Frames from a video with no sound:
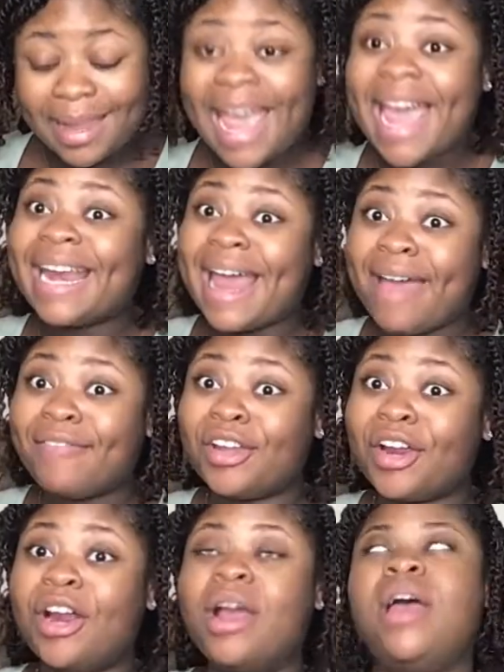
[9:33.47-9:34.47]
and
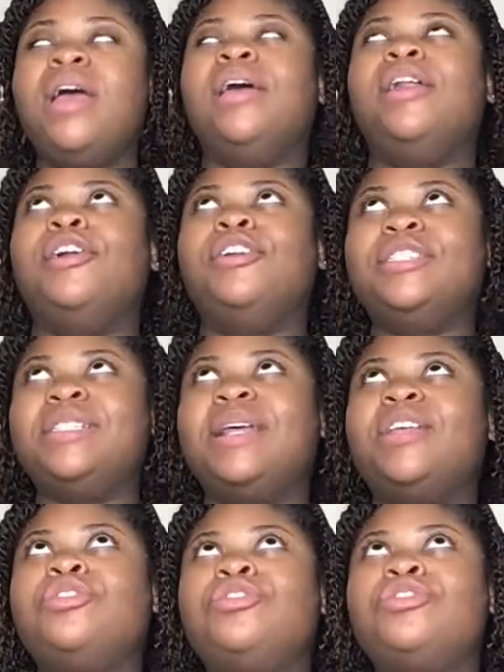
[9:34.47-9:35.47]
heavier. It hurts
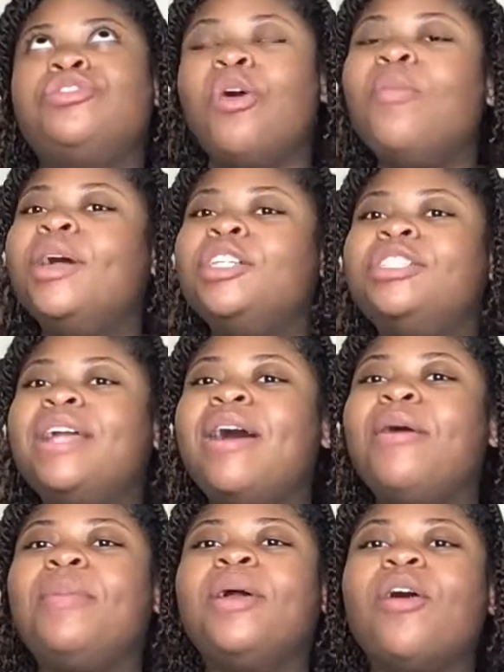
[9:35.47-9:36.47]
so much now.
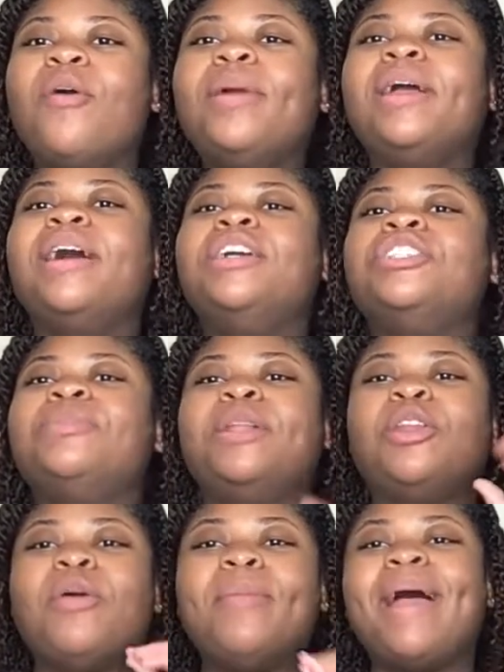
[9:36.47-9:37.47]
I'm like, oh my gosh, my
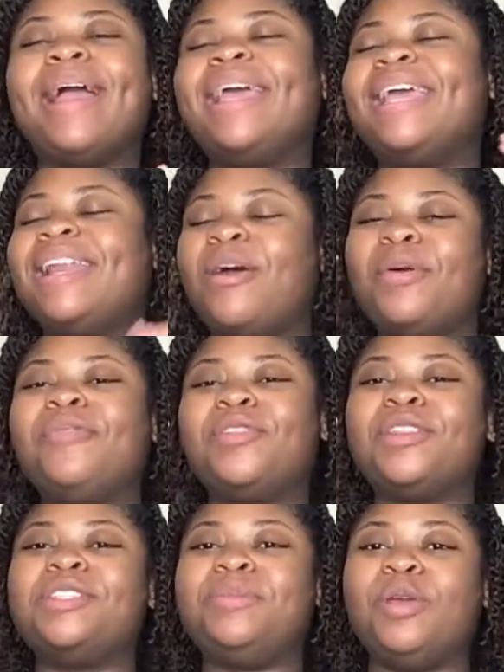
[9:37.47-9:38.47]
lower back, I cannot wait for
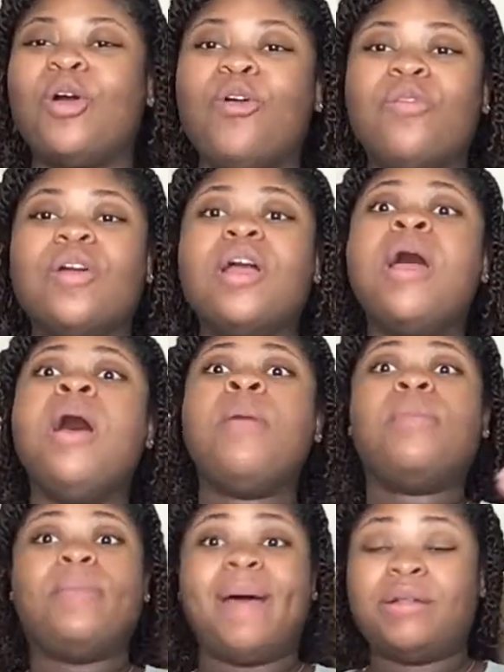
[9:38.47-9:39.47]
this to be over.
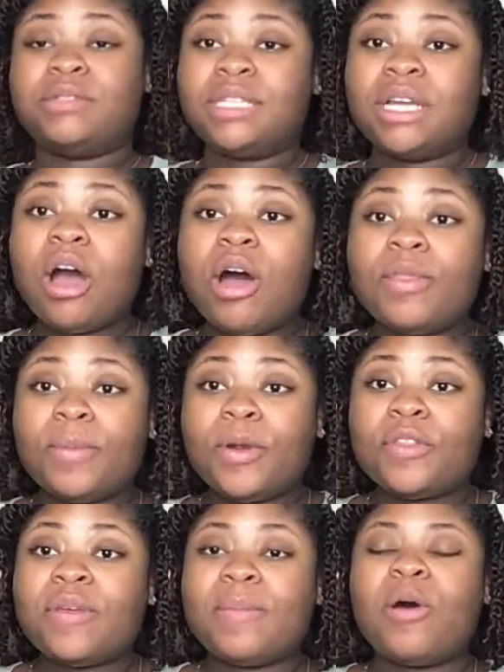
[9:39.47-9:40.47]
But bouncing on the
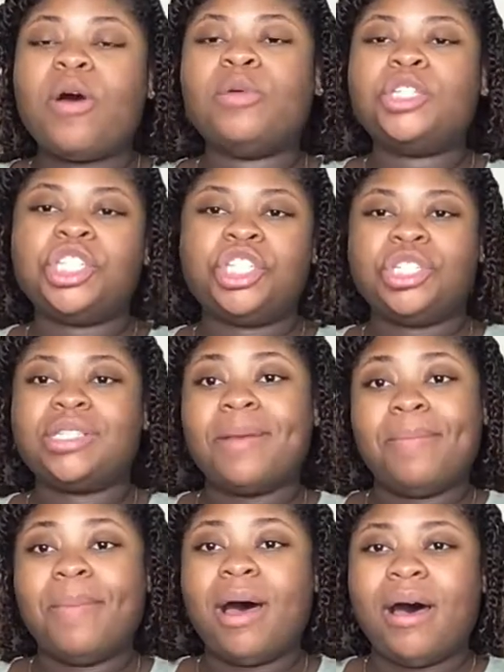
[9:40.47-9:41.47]
birthing ball, which is just a,
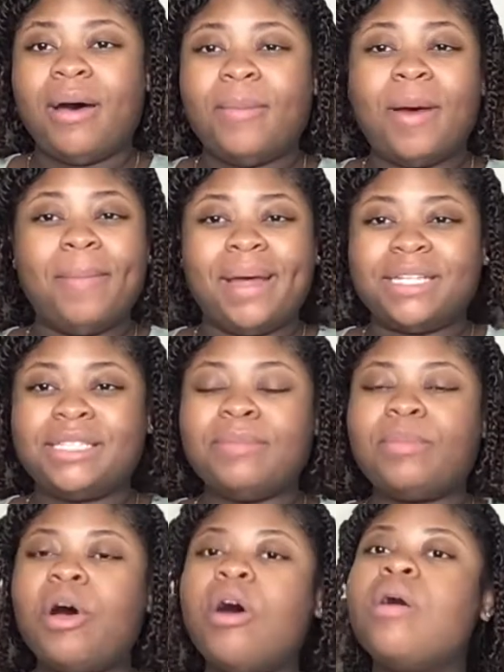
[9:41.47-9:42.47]
um, um, a medicine
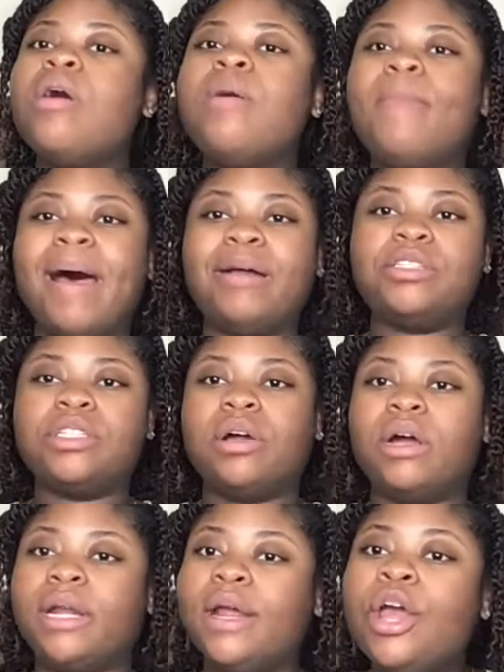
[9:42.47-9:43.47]
ball, bouncing
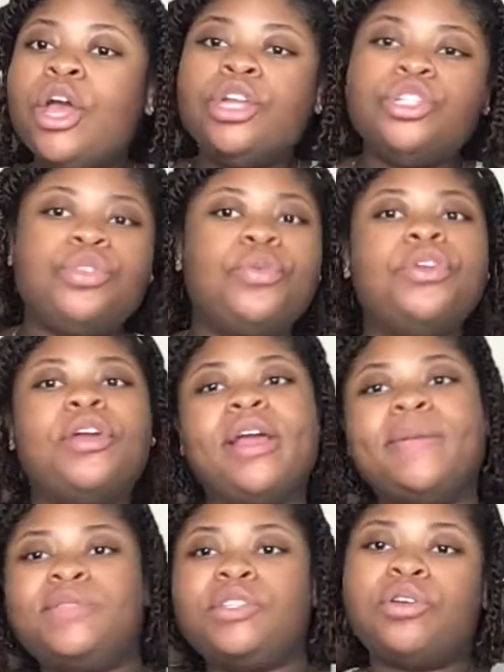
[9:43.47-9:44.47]
on it, doing your
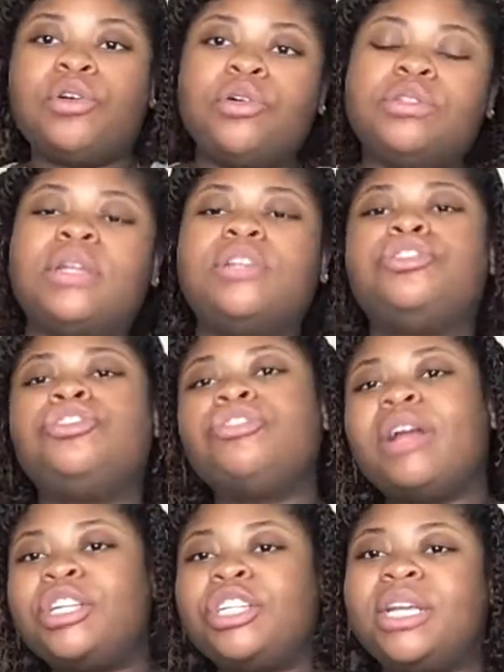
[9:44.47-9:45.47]
hip circles and
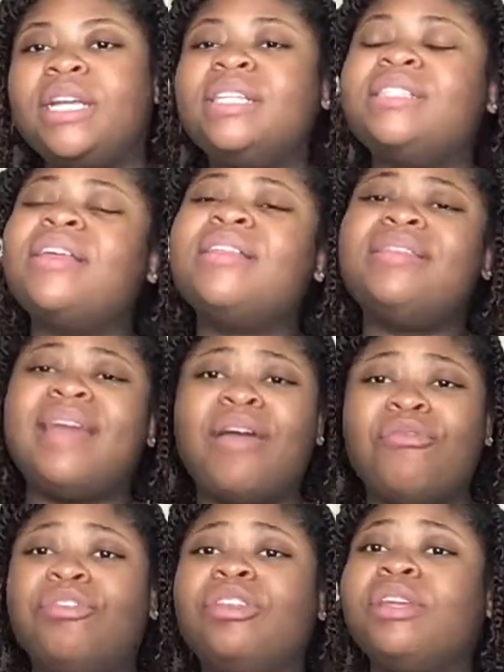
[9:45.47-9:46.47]
stretches, that
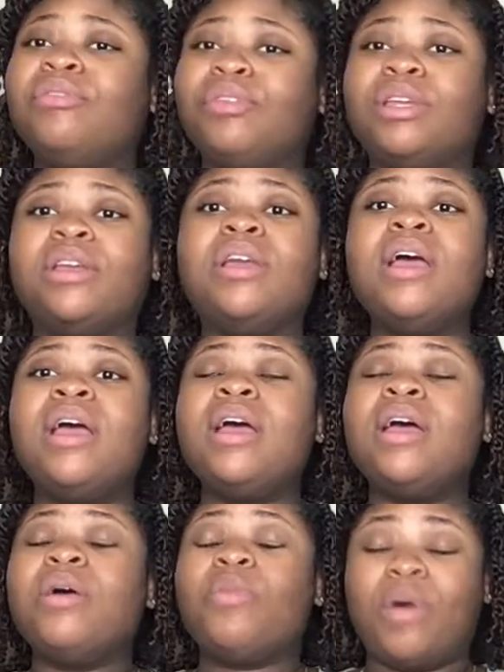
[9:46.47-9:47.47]
really, really
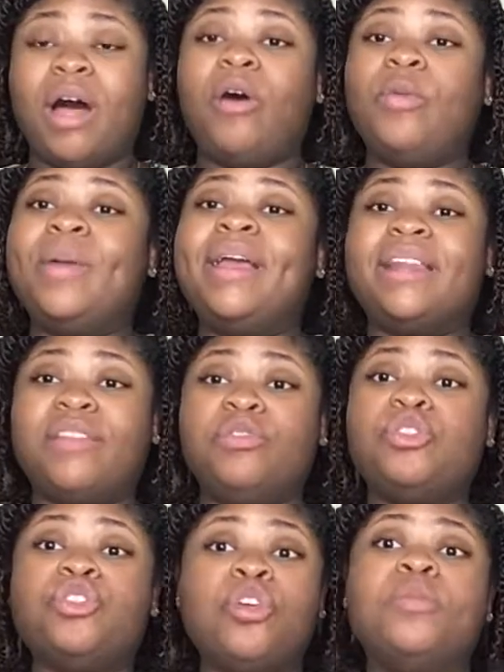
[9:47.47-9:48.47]
will help and give you
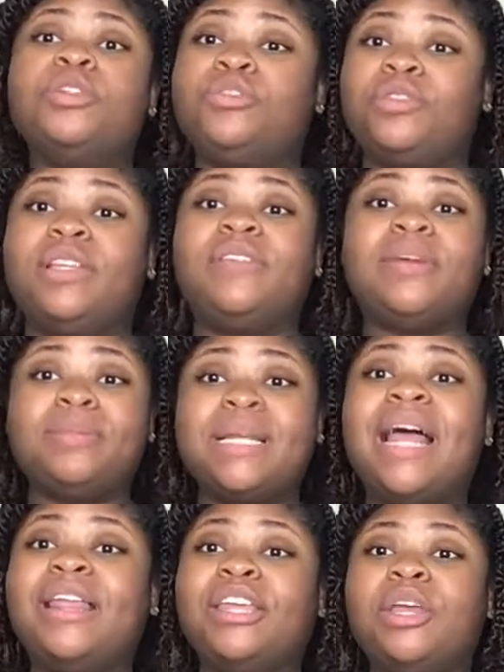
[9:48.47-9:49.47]
so much relief. I'm
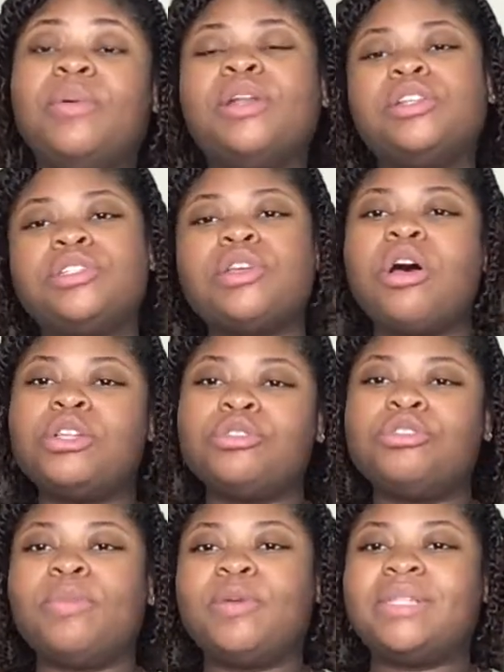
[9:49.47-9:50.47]
telling you. And it's also
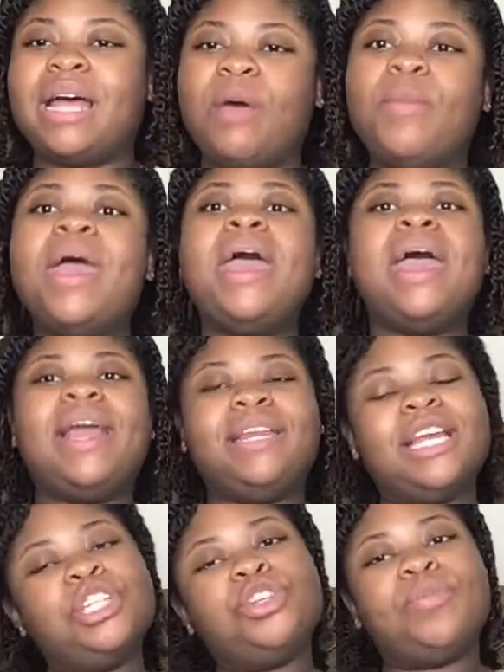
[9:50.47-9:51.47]
supposed to help
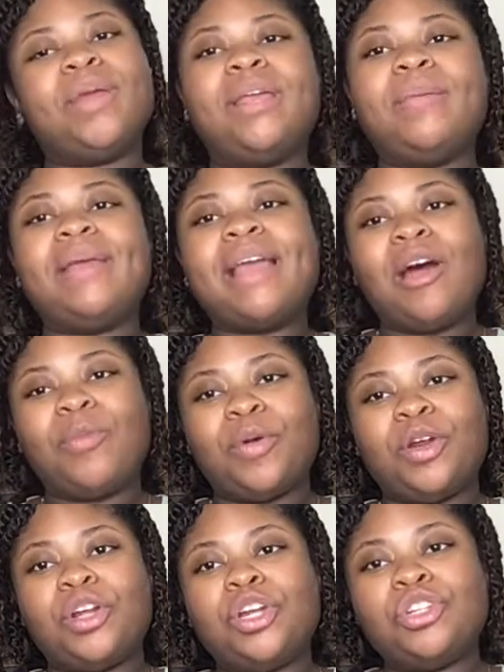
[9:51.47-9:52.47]
engage your baby, help
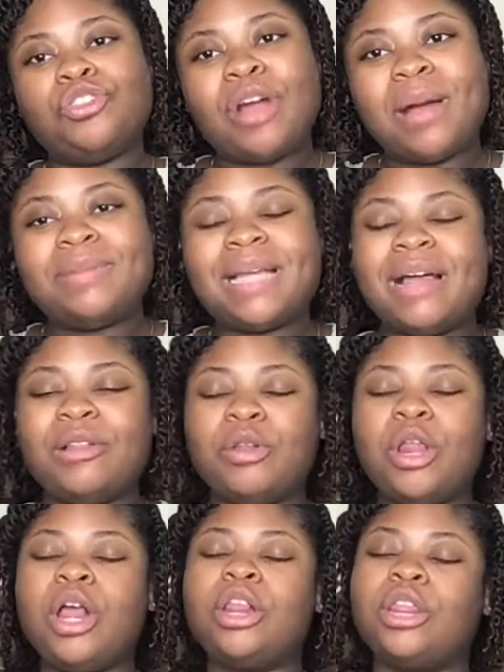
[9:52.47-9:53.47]
her drop down
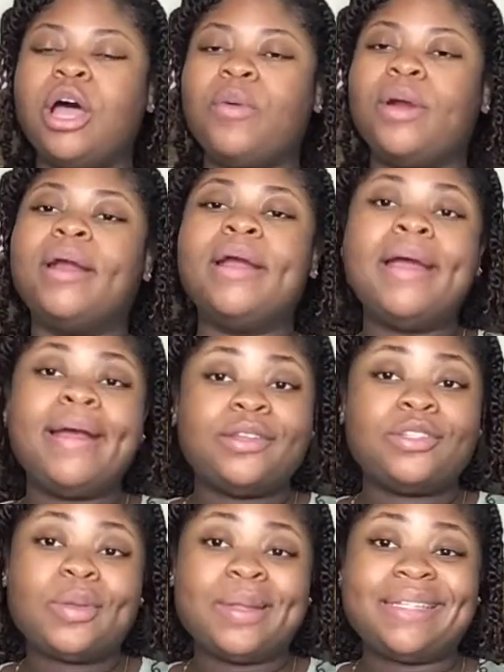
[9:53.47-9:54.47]
lower.
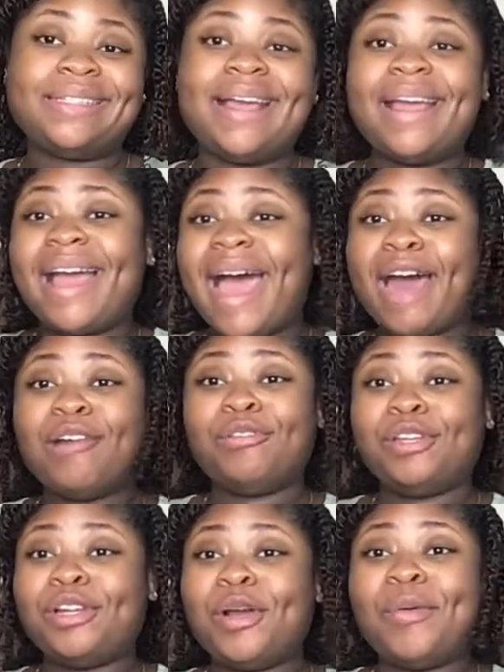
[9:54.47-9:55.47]
So they say, I don't
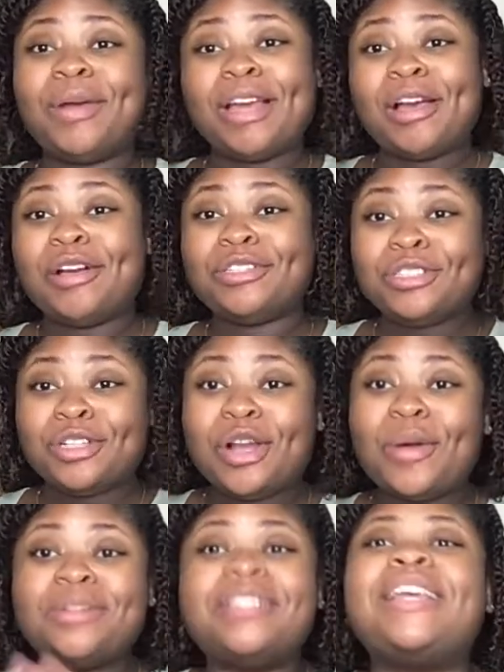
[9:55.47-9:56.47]
really know what can cause you to
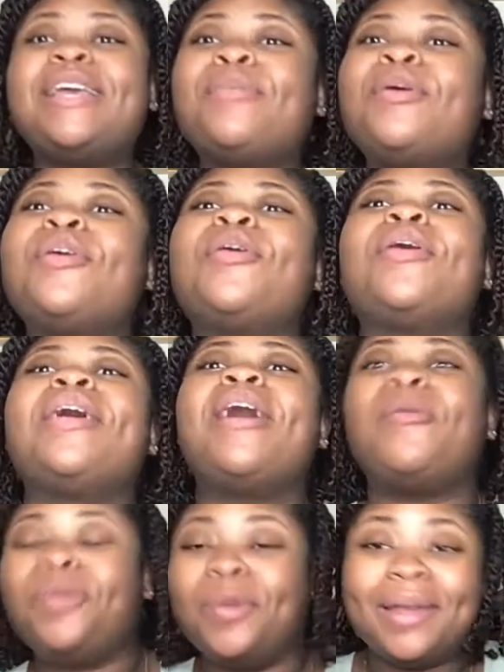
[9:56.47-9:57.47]
go into labor or
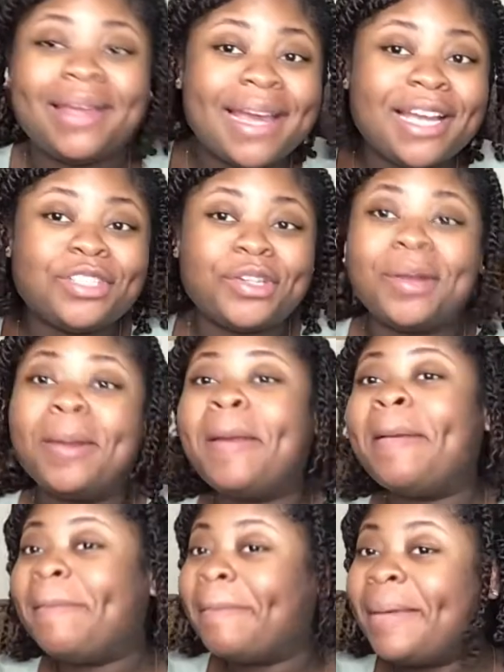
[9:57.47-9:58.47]
help you engage it.
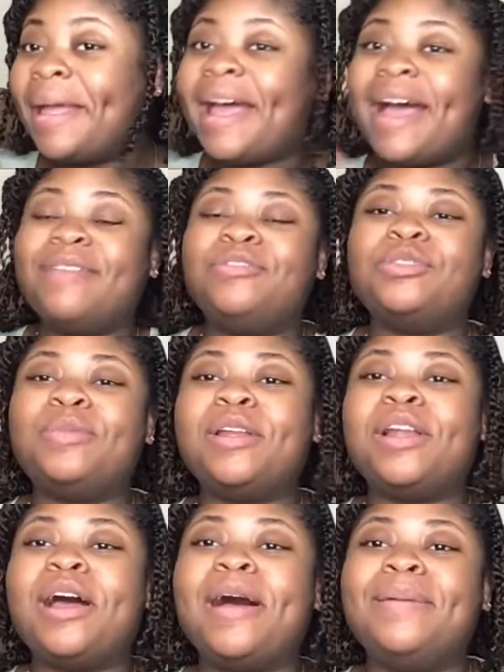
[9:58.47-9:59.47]
I've just
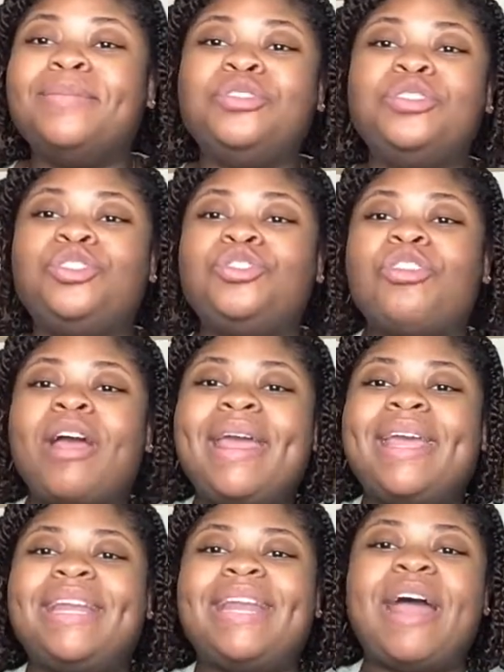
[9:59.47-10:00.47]
been um, trying
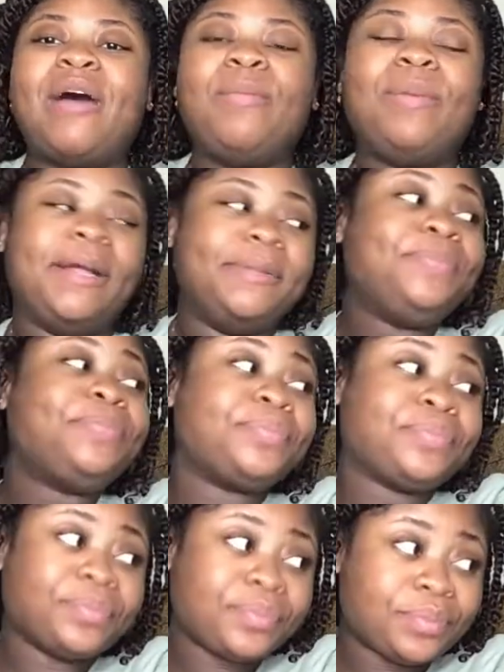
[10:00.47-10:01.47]
it now, but
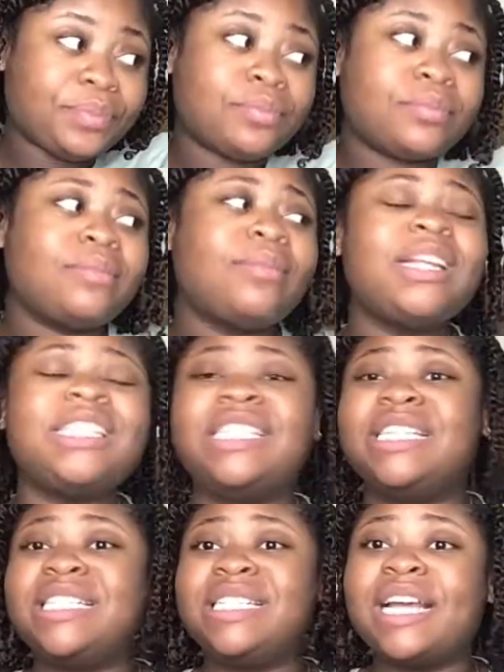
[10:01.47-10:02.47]

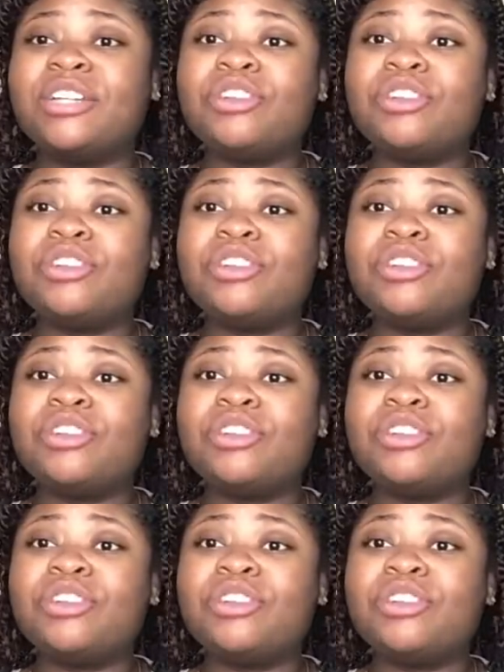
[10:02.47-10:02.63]
since the second